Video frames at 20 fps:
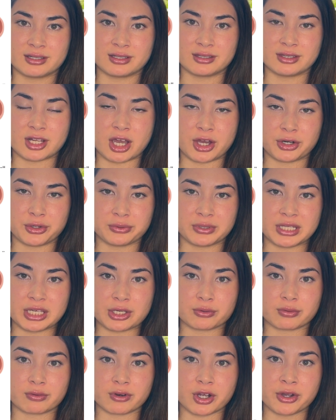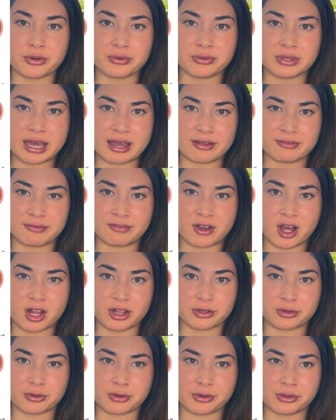not only grow that
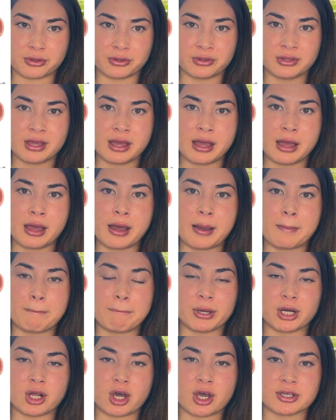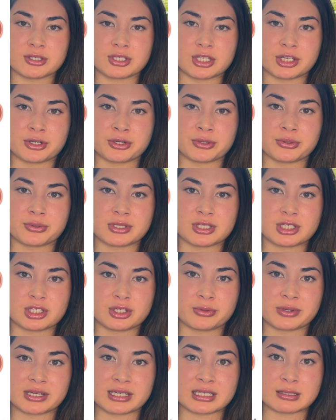follicle, but also
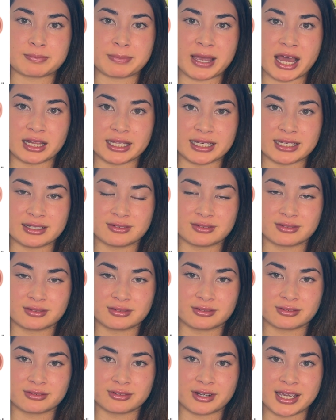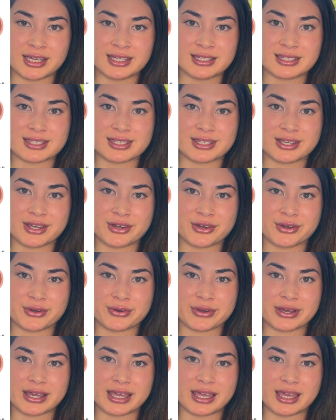to expel it, right? So
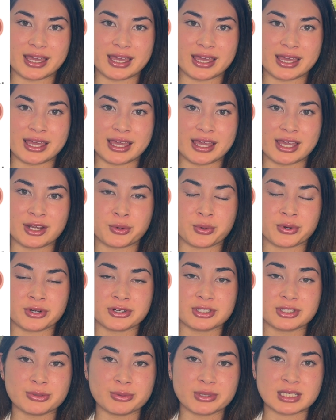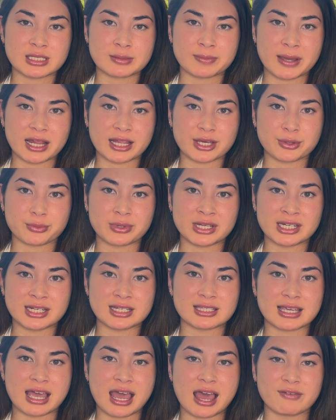in order expel it, we need
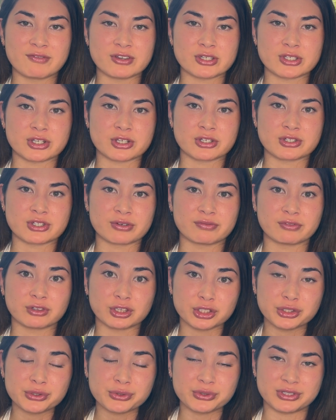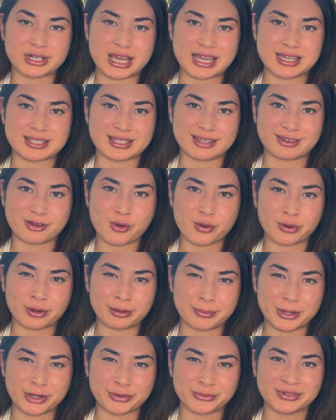to have a surge of luteinizing
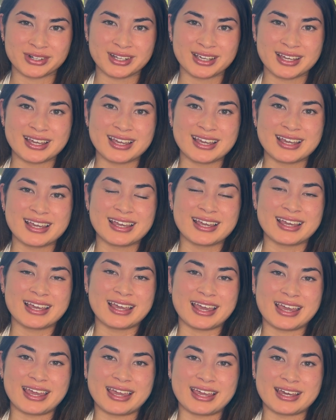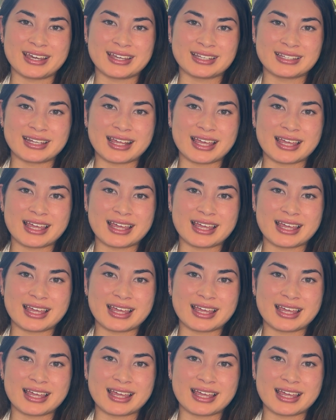hormone. And